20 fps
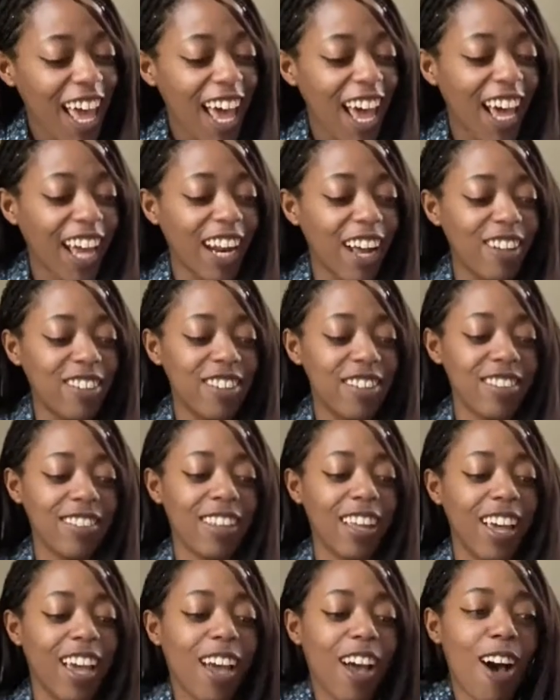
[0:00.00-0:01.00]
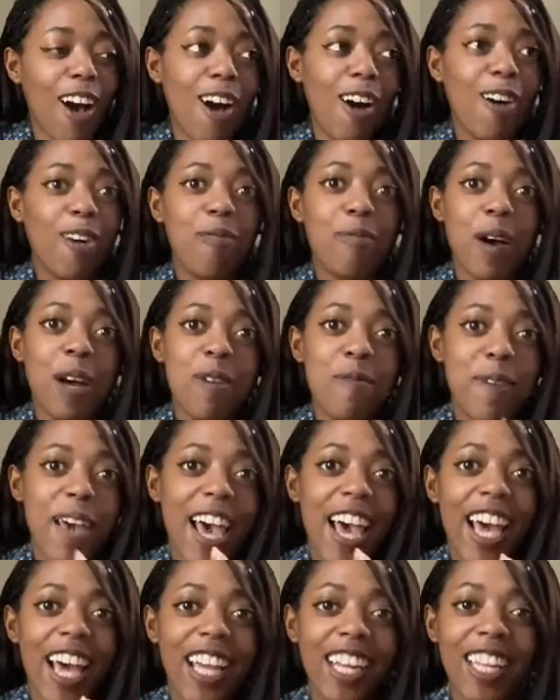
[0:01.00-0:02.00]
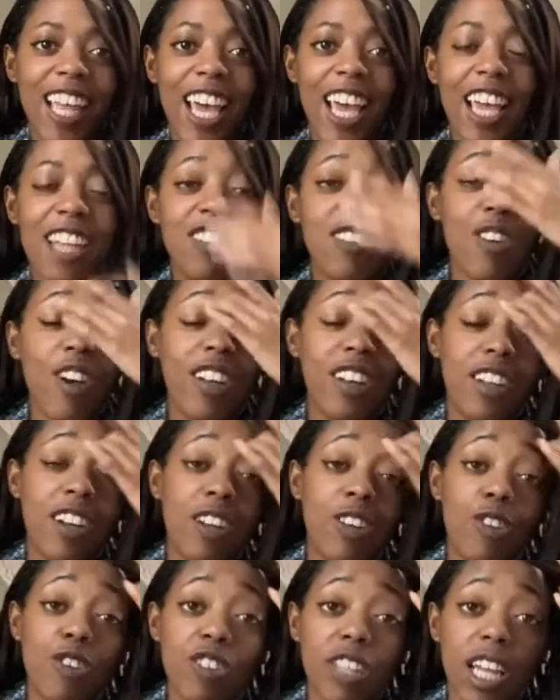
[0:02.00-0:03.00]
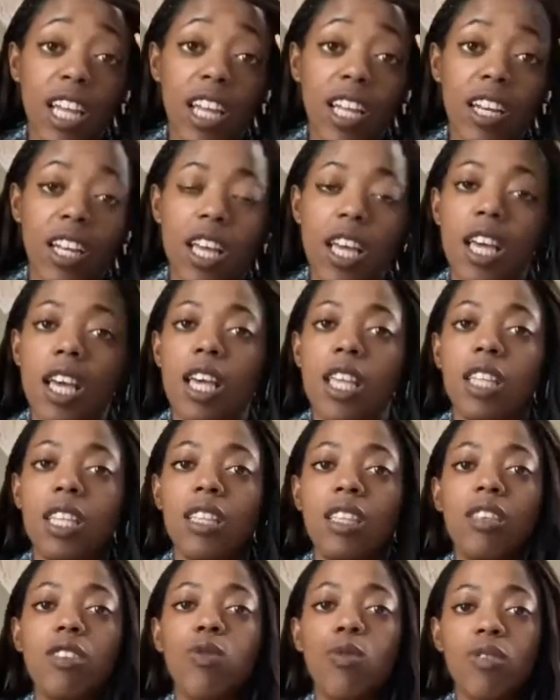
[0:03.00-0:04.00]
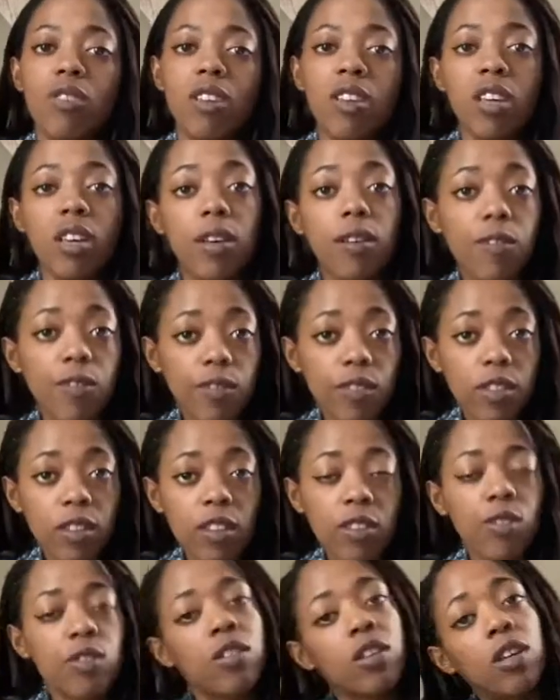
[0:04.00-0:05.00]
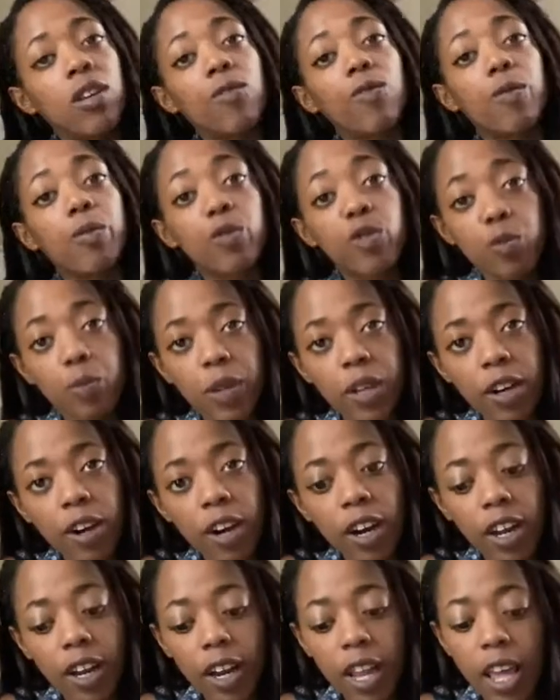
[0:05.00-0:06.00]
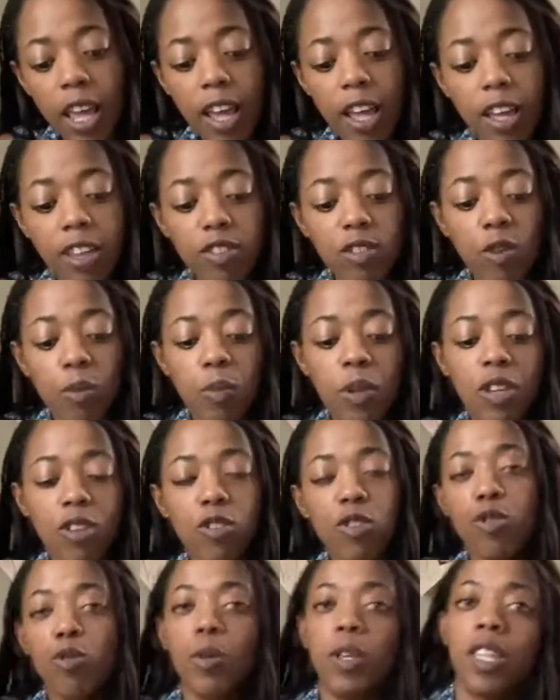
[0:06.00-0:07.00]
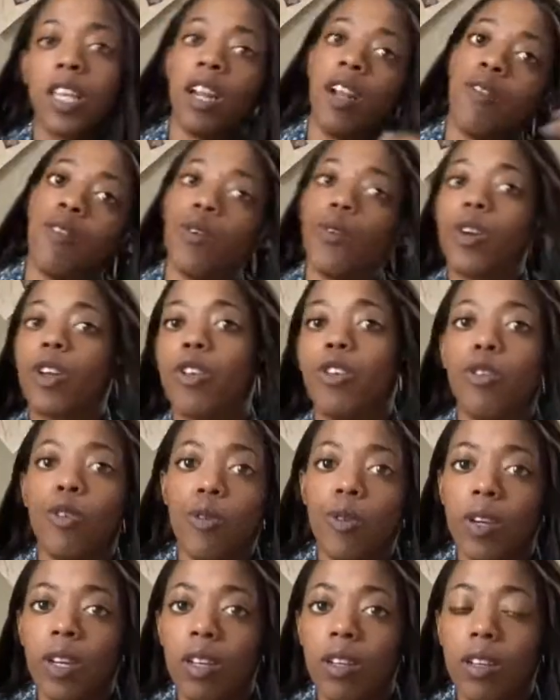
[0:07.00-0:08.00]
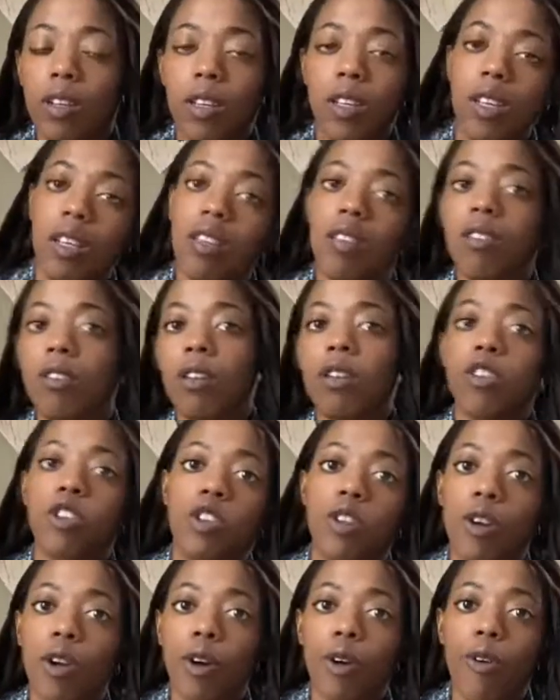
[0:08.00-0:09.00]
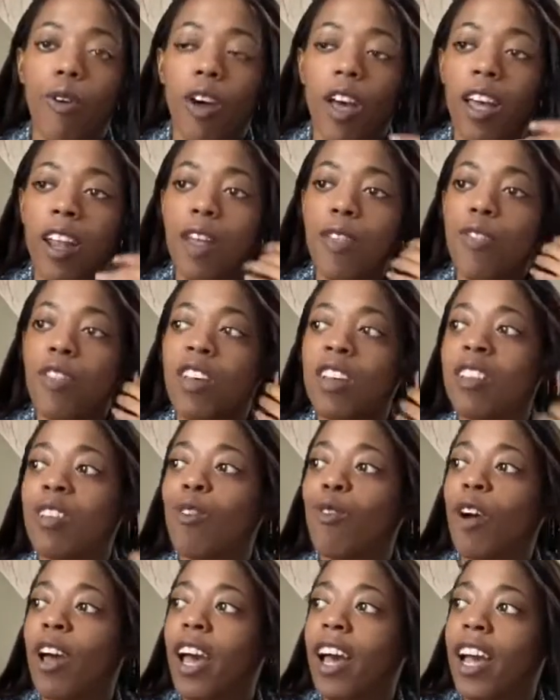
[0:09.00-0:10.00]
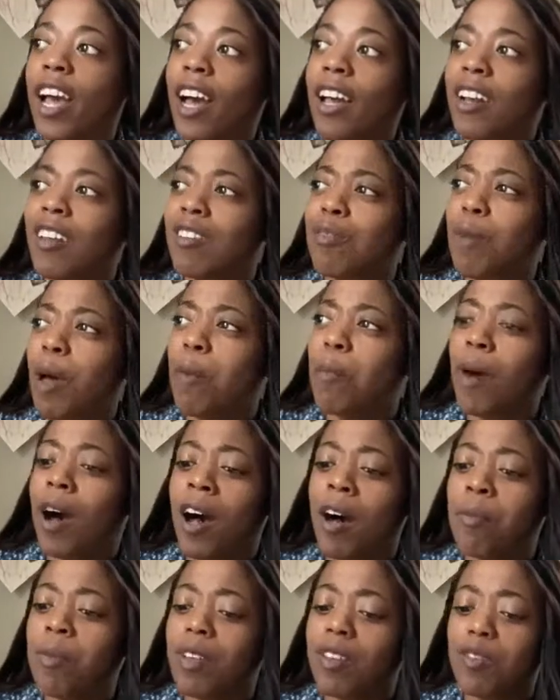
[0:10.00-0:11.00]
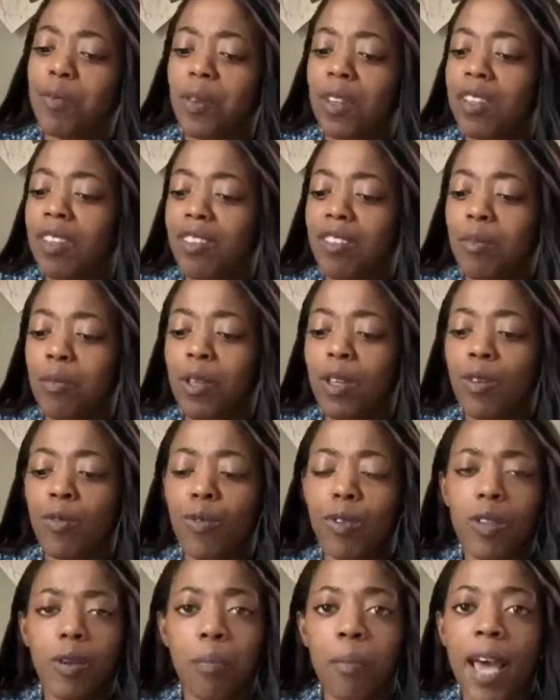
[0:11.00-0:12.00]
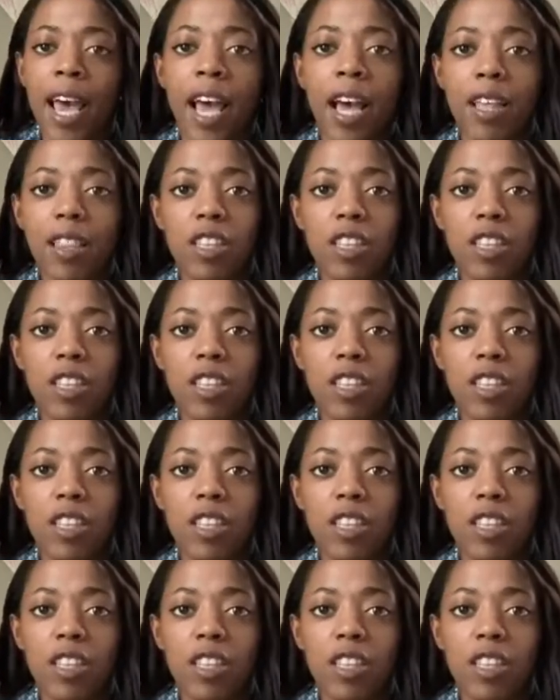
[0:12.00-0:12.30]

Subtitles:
And I was just like, oh, my bad. Like, and so I didn't understand that this was a gift. This was a gift from spirit. And so me assuming that everyone can do it is untrue. And I think the way I got it is my mom explained it to me with her math.